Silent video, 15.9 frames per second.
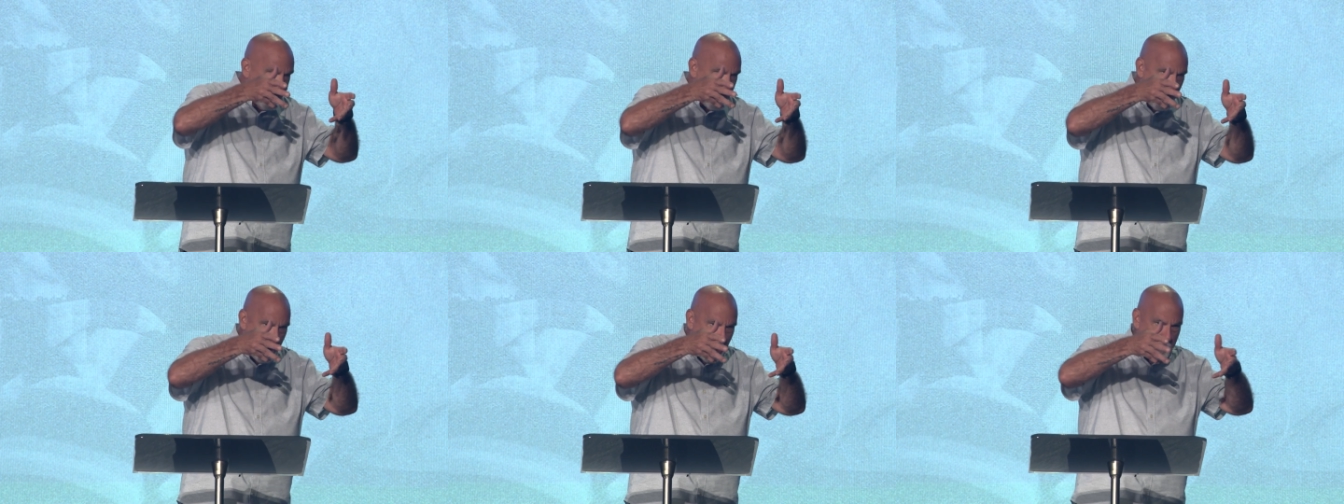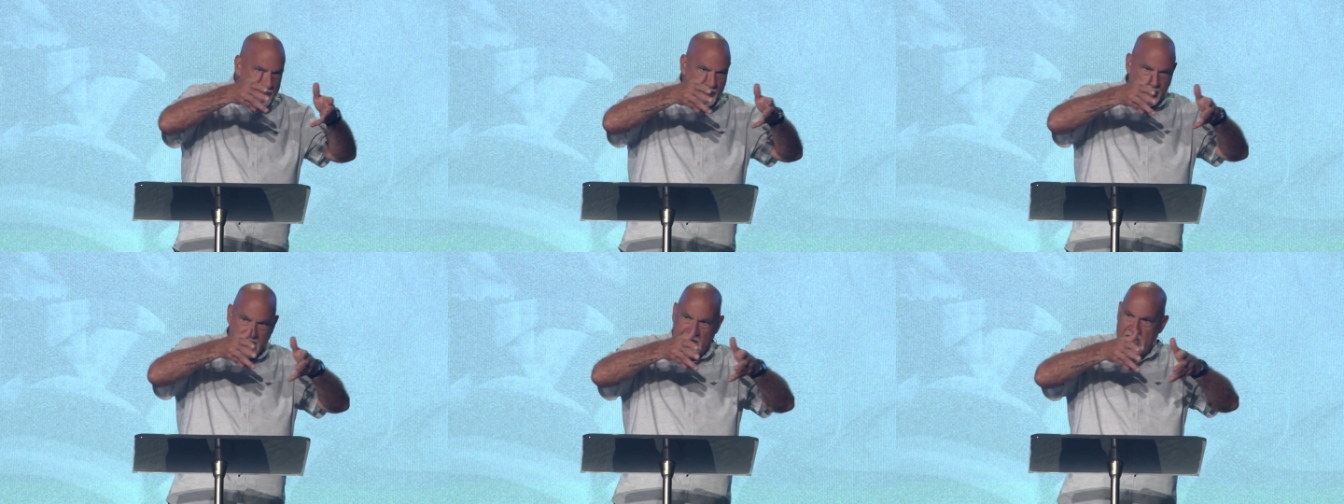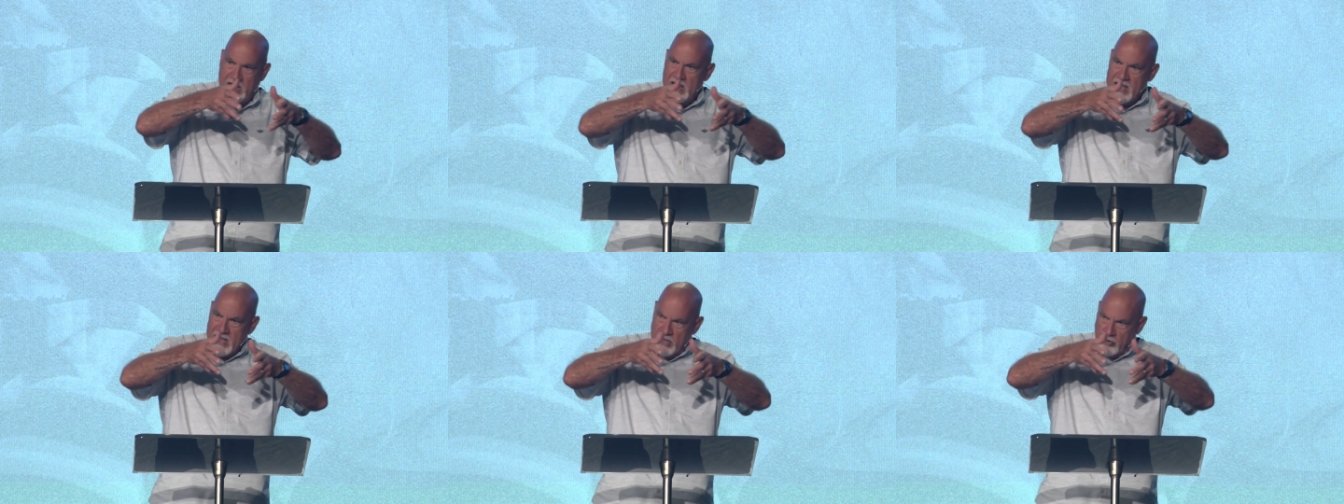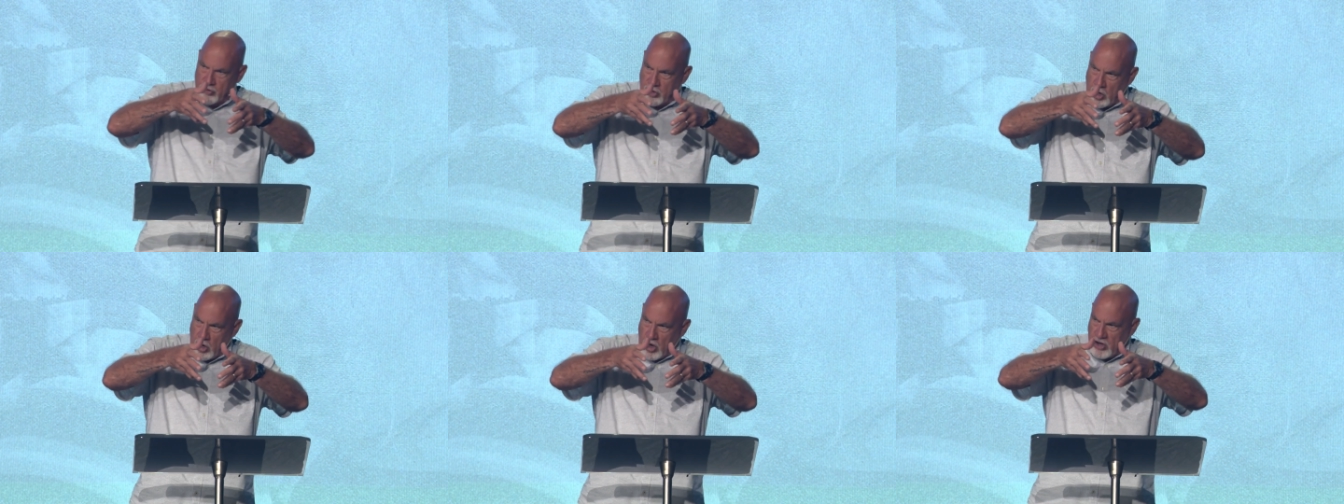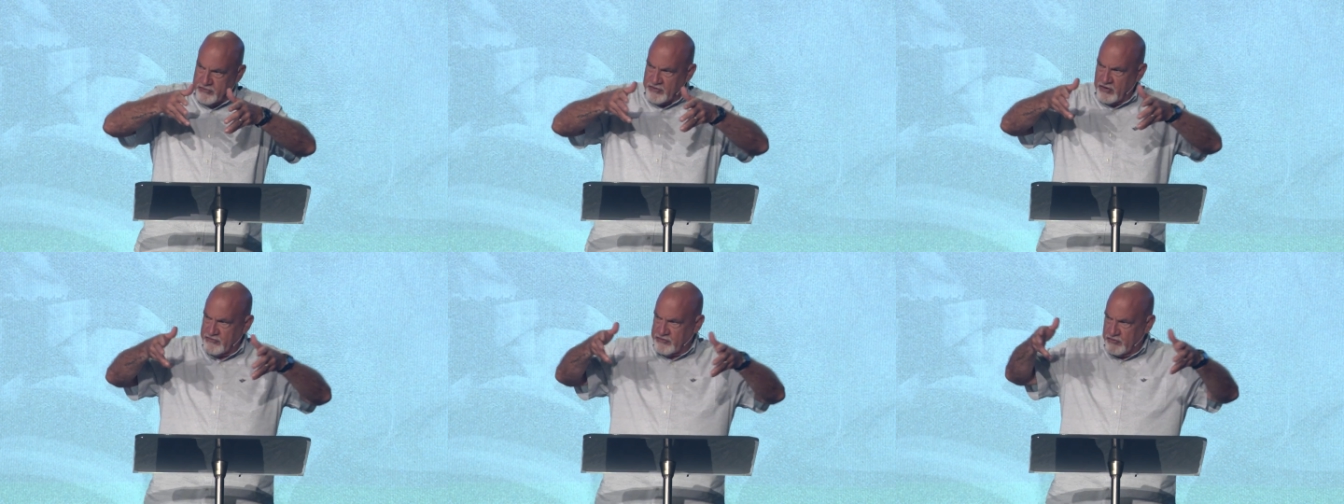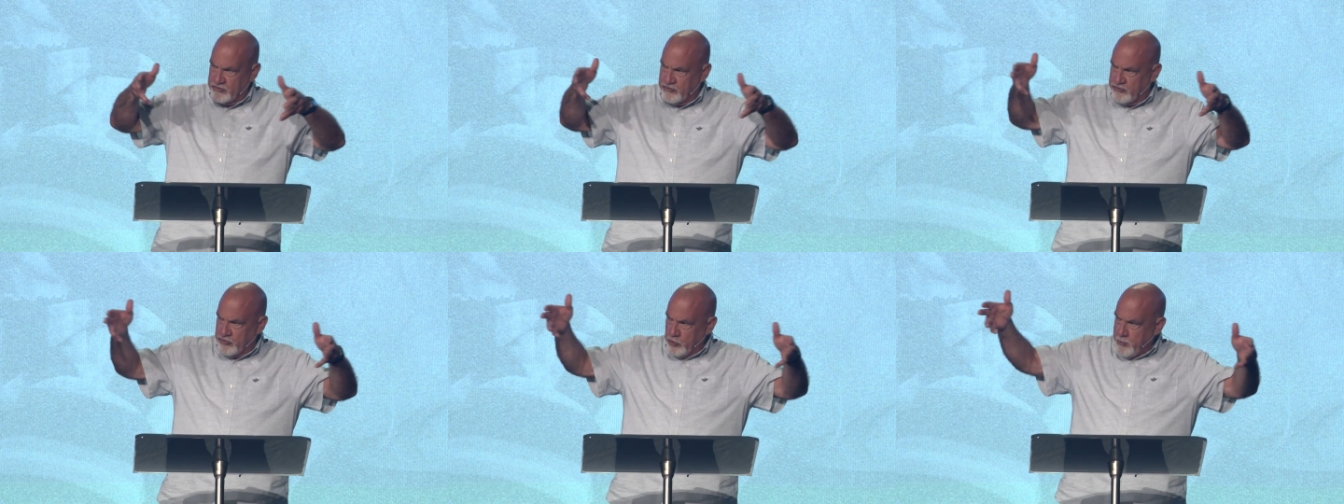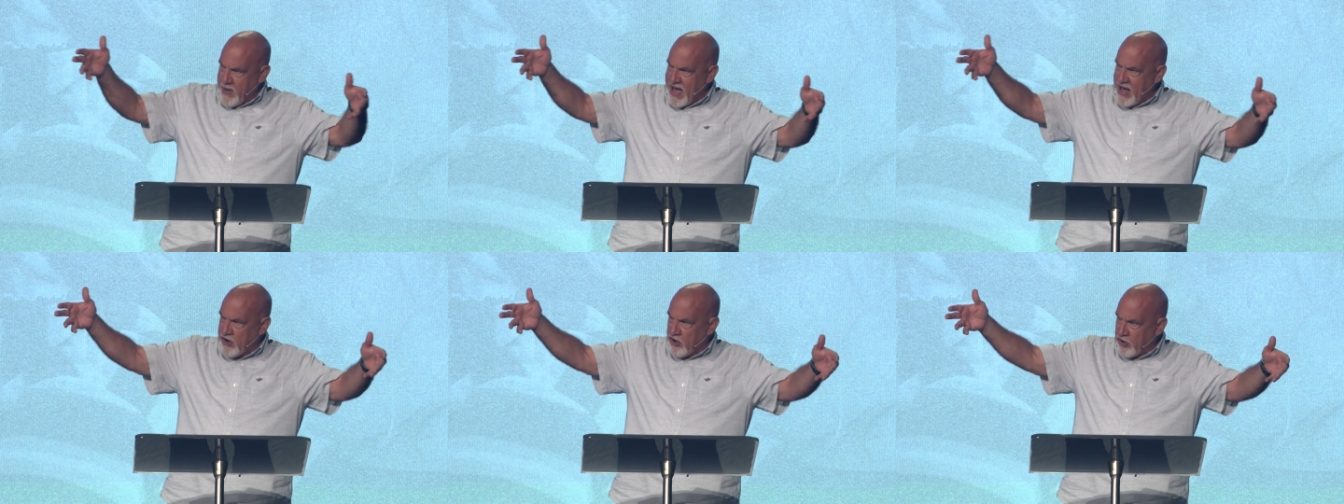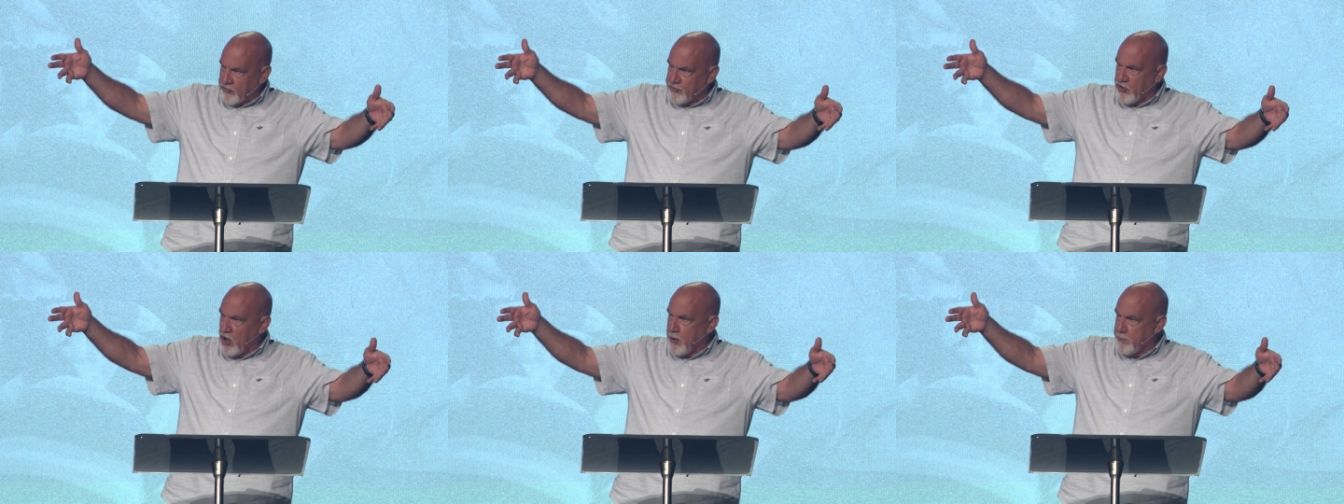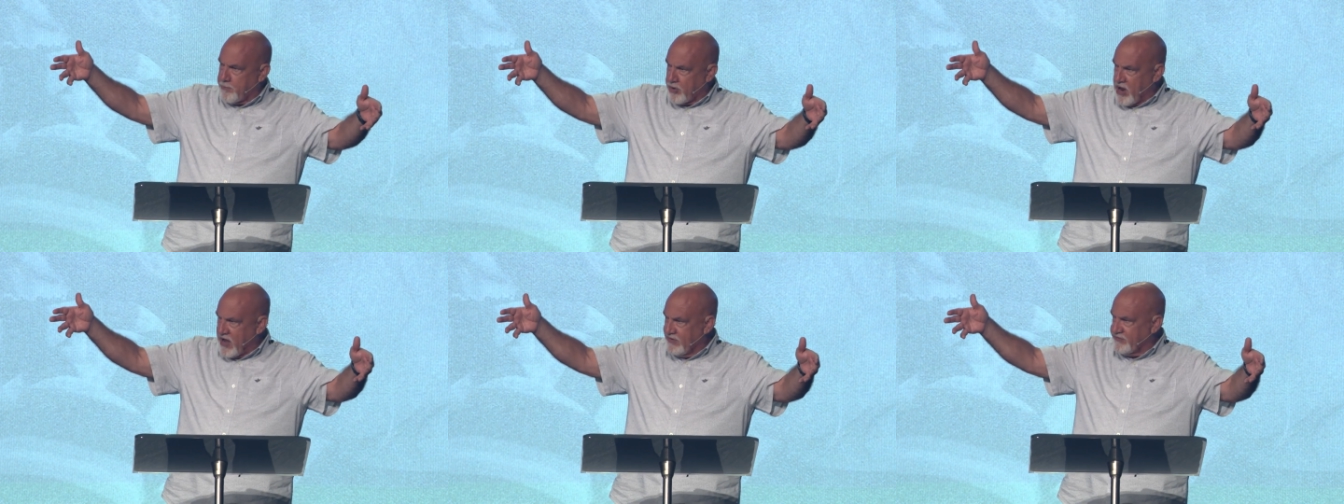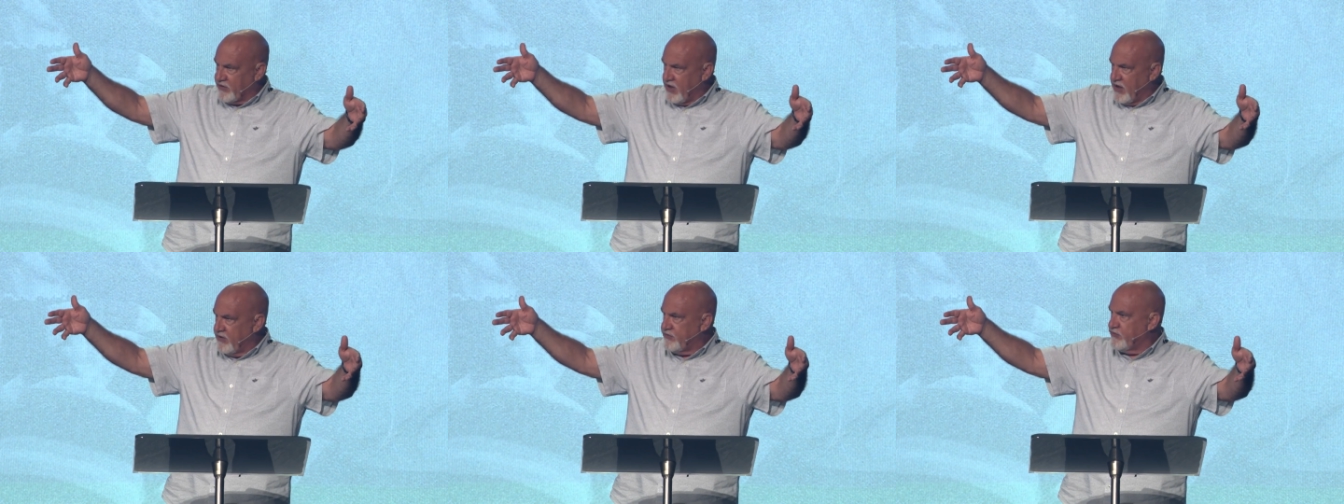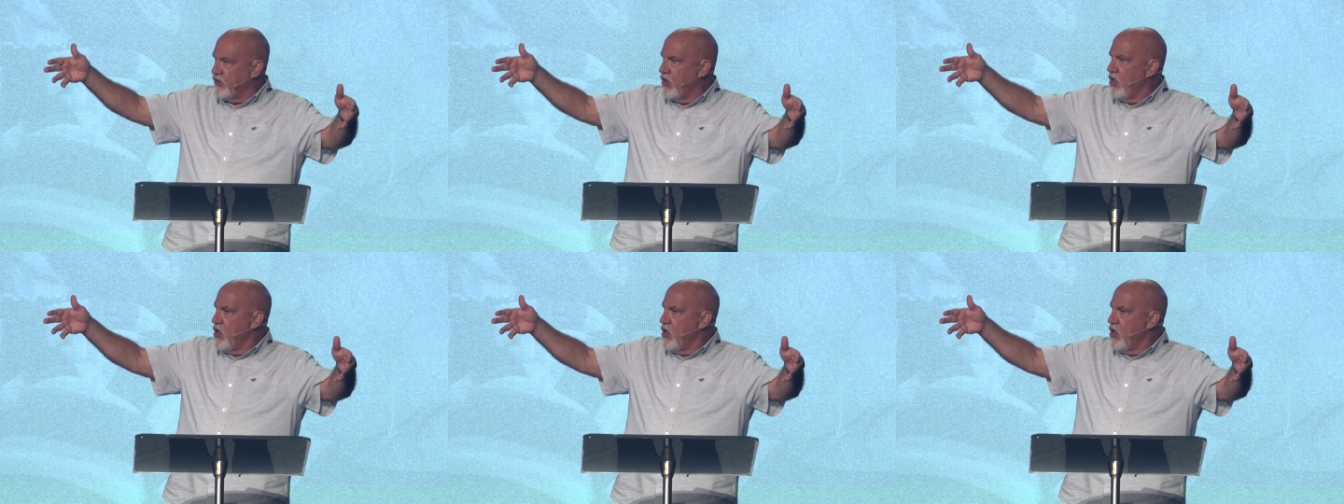that hopefully it'll cause us to zoom out our thought process